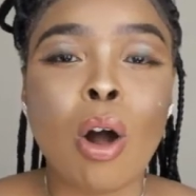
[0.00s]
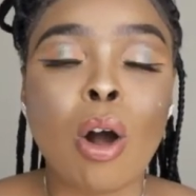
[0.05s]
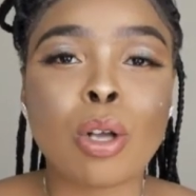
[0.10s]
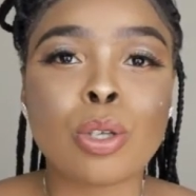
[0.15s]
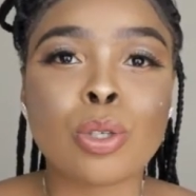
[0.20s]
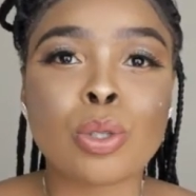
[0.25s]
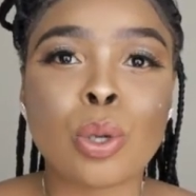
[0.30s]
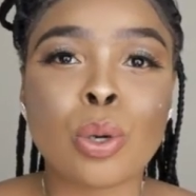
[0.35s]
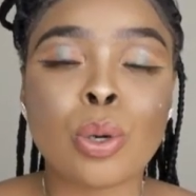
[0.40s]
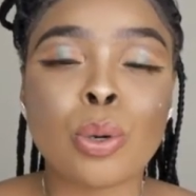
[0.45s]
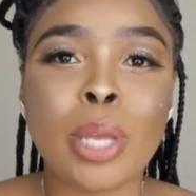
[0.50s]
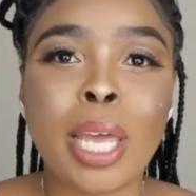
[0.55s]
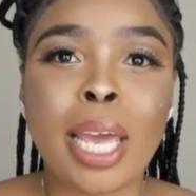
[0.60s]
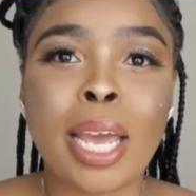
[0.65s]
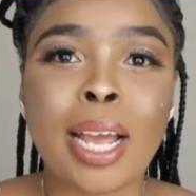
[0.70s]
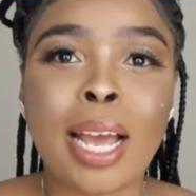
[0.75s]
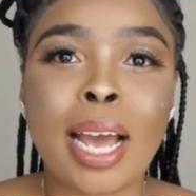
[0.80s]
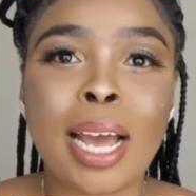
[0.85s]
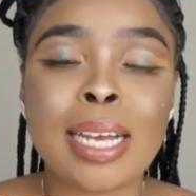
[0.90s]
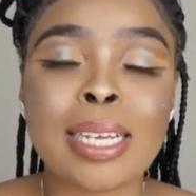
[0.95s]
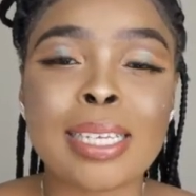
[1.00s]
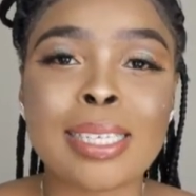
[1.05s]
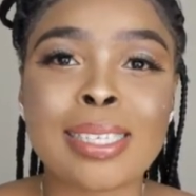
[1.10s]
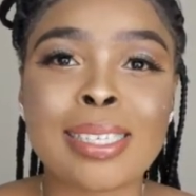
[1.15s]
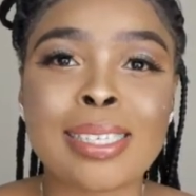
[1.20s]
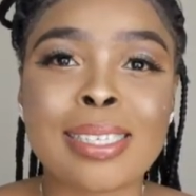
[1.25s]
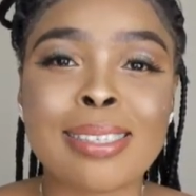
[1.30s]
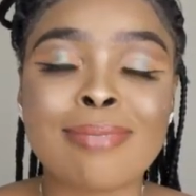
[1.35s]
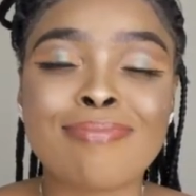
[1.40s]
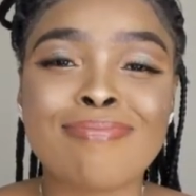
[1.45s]
So yeah
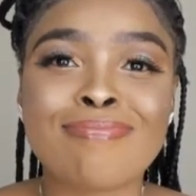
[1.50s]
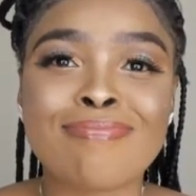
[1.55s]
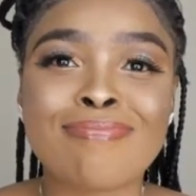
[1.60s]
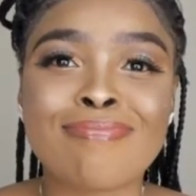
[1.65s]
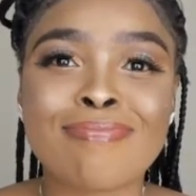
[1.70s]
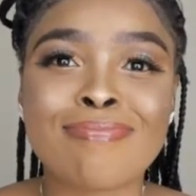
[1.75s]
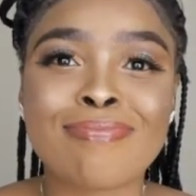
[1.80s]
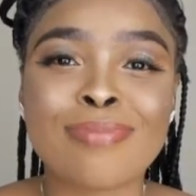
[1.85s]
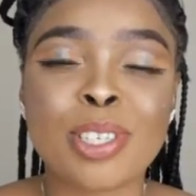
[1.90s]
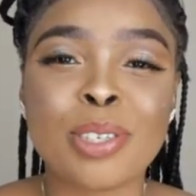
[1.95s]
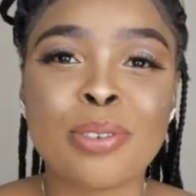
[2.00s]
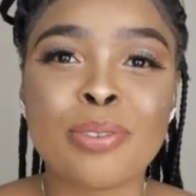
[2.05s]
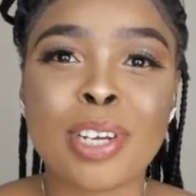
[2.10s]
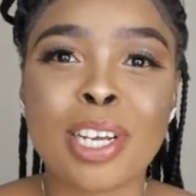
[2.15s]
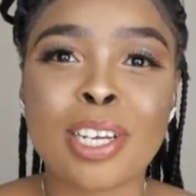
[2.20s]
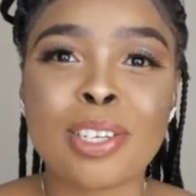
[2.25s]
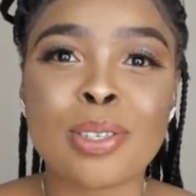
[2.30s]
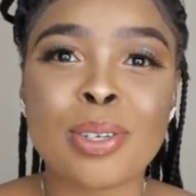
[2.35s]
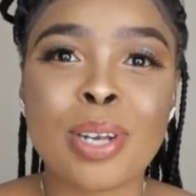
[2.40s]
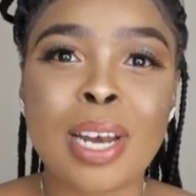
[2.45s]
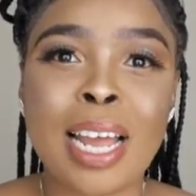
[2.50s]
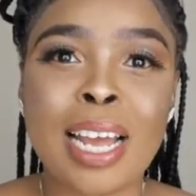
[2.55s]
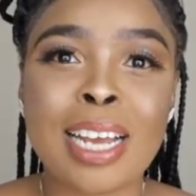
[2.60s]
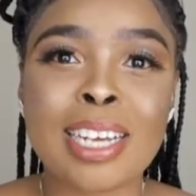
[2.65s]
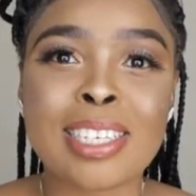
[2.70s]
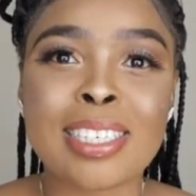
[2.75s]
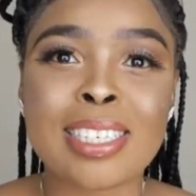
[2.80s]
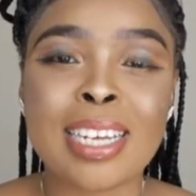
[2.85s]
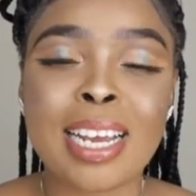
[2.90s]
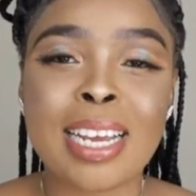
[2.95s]
guys, don't forget to like,
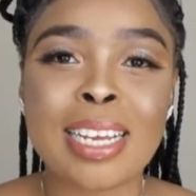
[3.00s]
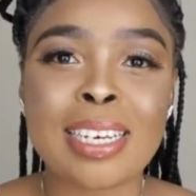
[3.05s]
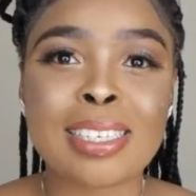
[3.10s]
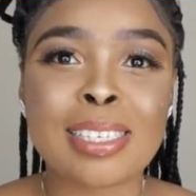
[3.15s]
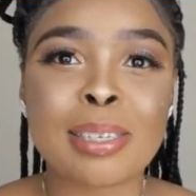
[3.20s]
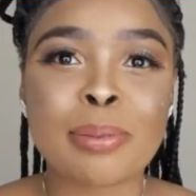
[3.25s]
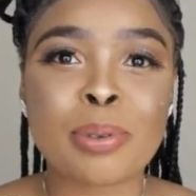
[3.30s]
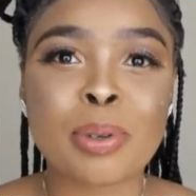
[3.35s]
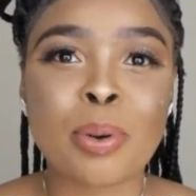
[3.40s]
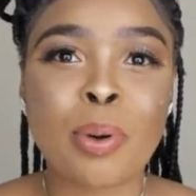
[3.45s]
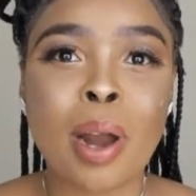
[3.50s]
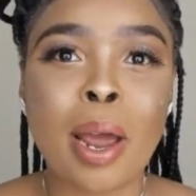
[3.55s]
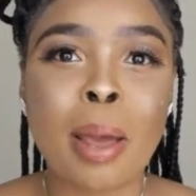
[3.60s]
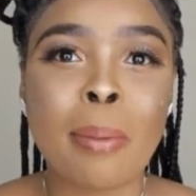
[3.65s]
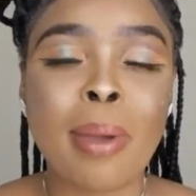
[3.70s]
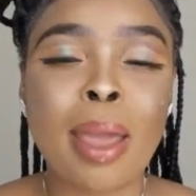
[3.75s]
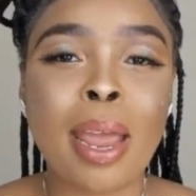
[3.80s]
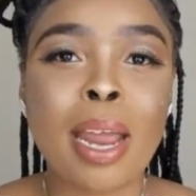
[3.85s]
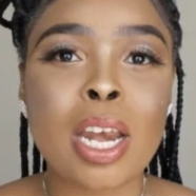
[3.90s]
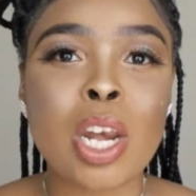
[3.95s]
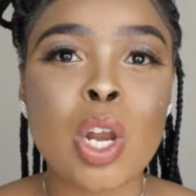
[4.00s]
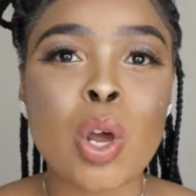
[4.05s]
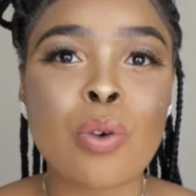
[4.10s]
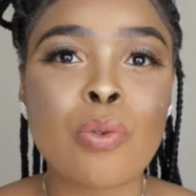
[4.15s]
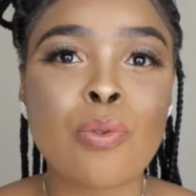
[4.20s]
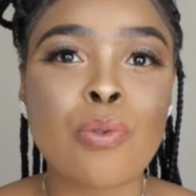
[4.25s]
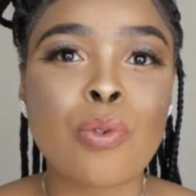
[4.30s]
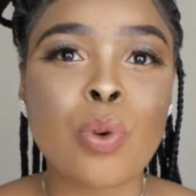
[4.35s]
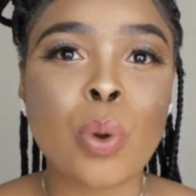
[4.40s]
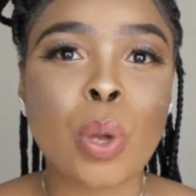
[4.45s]
share and subscribe, and
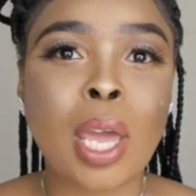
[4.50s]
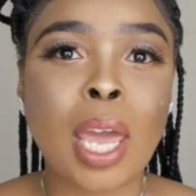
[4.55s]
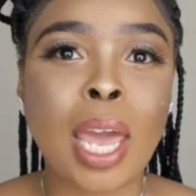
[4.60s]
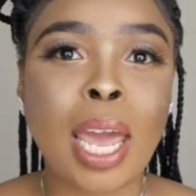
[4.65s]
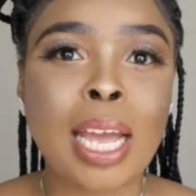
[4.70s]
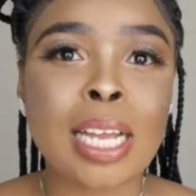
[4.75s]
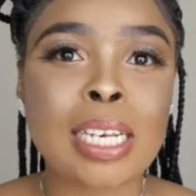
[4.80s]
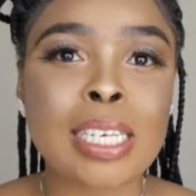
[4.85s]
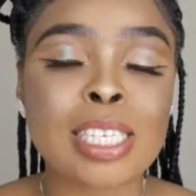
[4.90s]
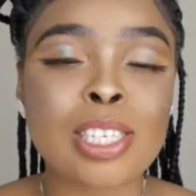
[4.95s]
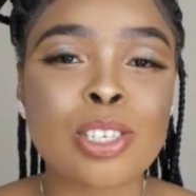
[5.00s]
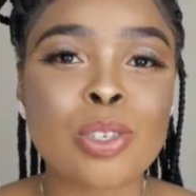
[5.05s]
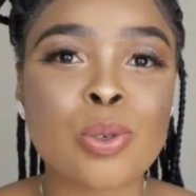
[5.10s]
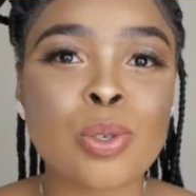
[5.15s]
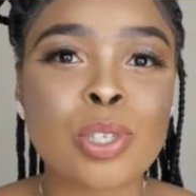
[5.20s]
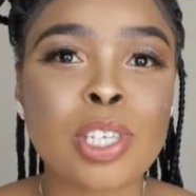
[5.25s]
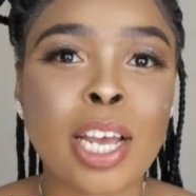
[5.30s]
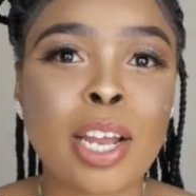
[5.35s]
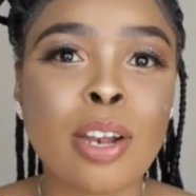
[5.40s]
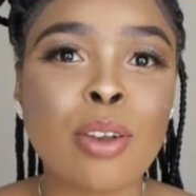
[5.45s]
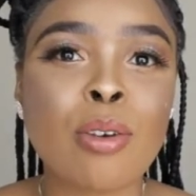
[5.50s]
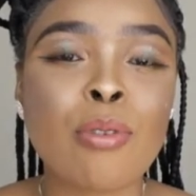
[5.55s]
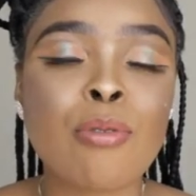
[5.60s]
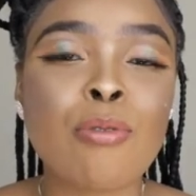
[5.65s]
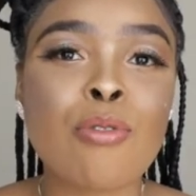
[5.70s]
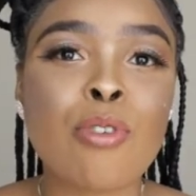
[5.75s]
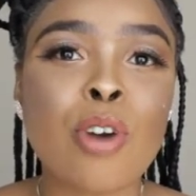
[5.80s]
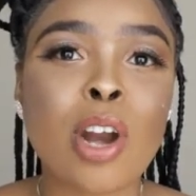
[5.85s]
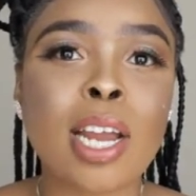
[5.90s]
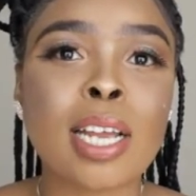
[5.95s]
don't forget to tell your
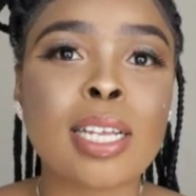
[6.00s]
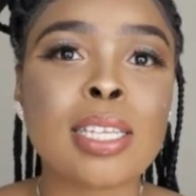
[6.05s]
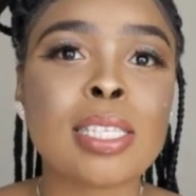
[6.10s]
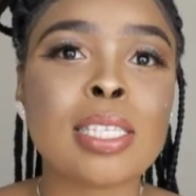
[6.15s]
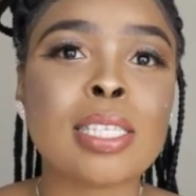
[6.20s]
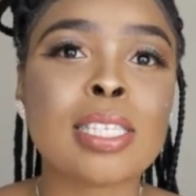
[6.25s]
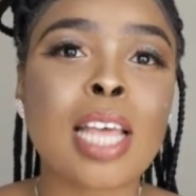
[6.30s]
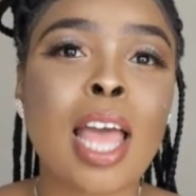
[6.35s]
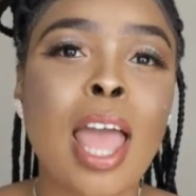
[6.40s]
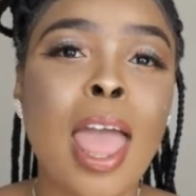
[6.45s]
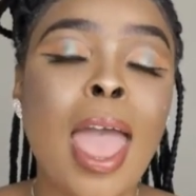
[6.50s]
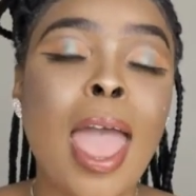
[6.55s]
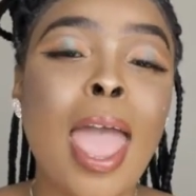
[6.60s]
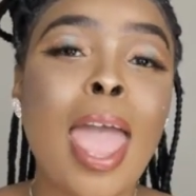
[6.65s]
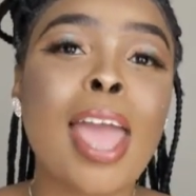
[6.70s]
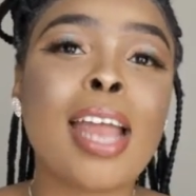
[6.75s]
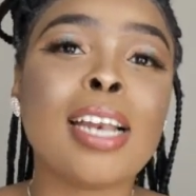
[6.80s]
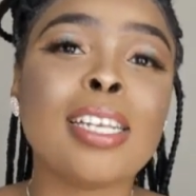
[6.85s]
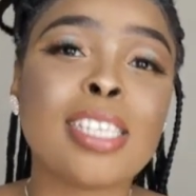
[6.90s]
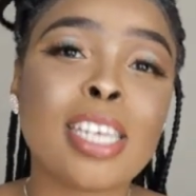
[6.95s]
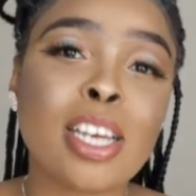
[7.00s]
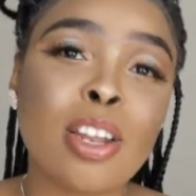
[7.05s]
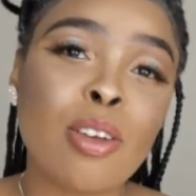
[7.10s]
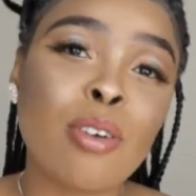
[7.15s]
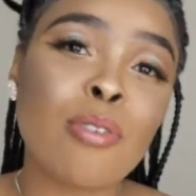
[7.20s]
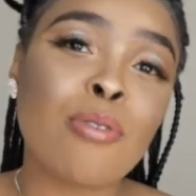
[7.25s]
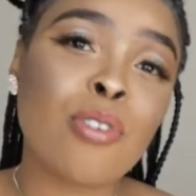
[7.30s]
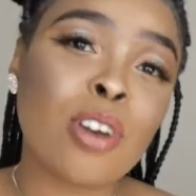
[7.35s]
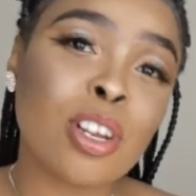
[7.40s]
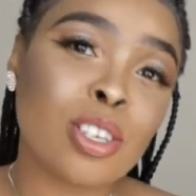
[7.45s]
friends and tell your
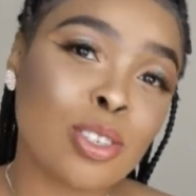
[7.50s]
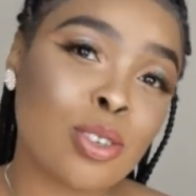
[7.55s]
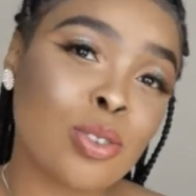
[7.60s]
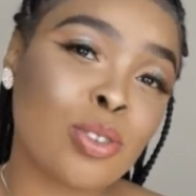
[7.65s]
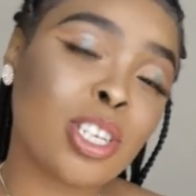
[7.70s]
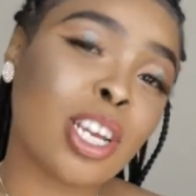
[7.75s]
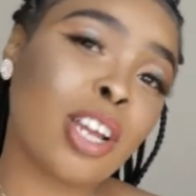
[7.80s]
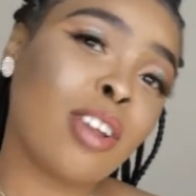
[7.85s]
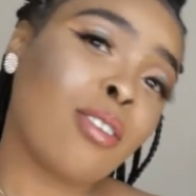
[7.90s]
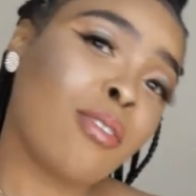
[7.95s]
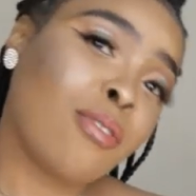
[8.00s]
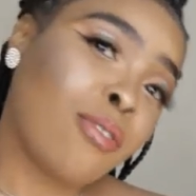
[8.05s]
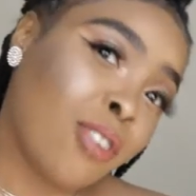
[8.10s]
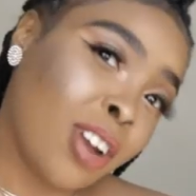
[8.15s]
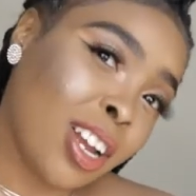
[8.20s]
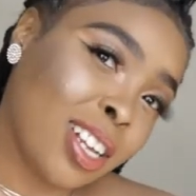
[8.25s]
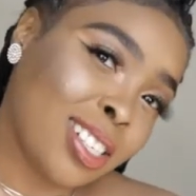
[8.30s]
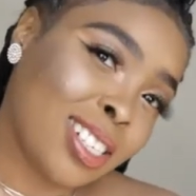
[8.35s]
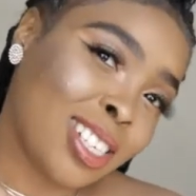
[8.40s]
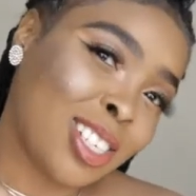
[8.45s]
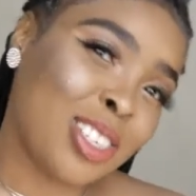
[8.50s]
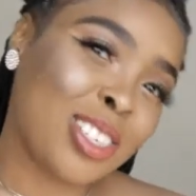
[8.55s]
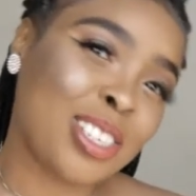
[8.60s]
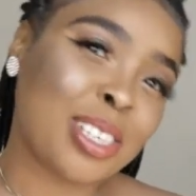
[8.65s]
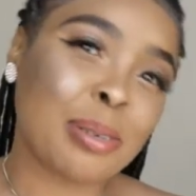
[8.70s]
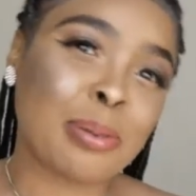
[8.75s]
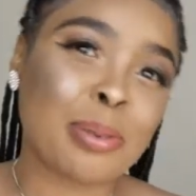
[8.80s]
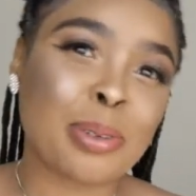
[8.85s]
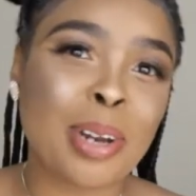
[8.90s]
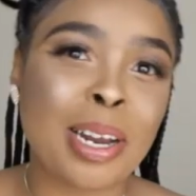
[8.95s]
friends to tell your friends to
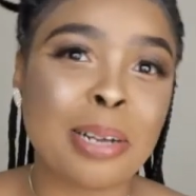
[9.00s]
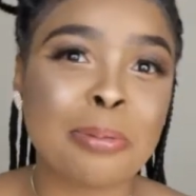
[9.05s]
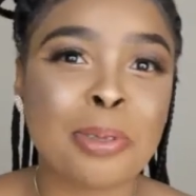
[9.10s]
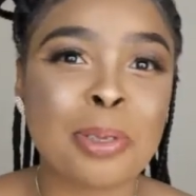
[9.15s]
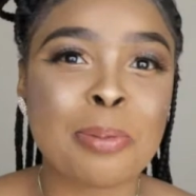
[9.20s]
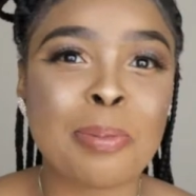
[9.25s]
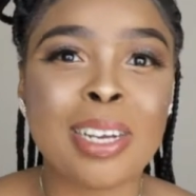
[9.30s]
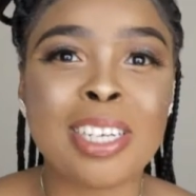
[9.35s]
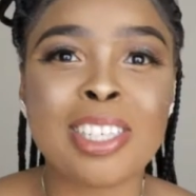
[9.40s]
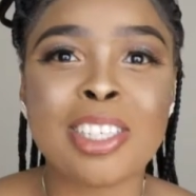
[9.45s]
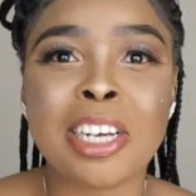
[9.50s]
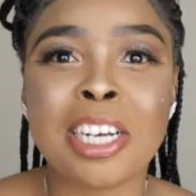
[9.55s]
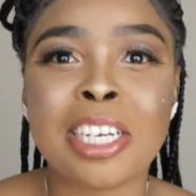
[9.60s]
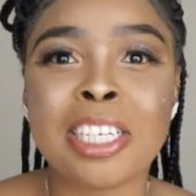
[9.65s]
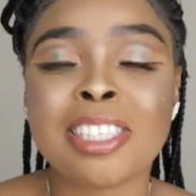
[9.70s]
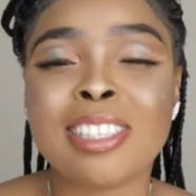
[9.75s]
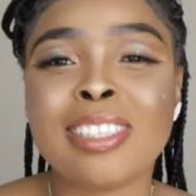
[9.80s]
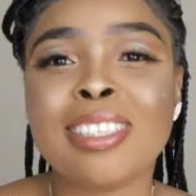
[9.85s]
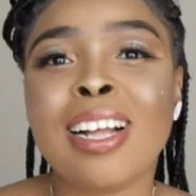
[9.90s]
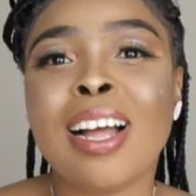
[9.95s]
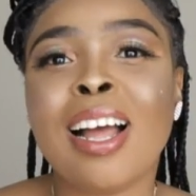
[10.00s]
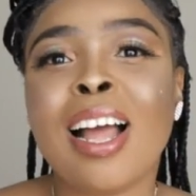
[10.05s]
subscribe to my channel.